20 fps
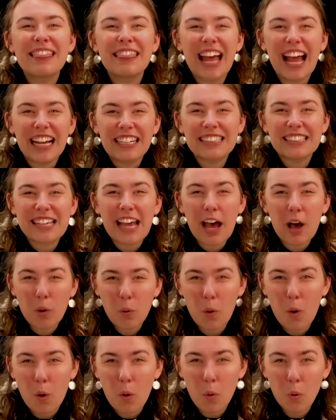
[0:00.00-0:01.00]
That's how
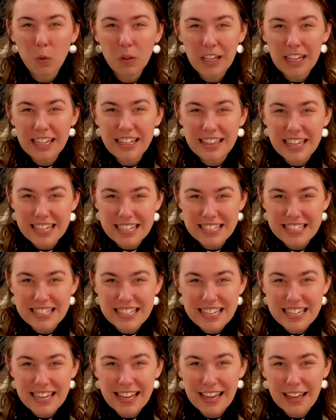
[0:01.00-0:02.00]
holy they
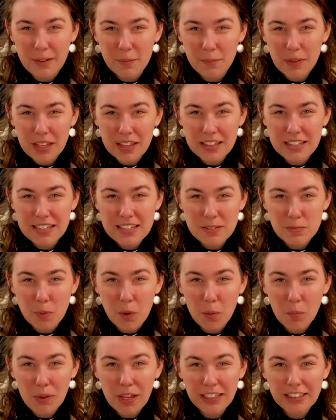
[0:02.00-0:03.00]
see him in this
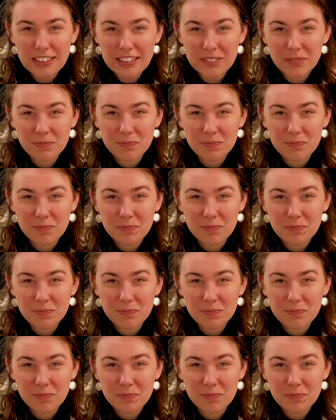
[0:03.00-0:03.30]
moment.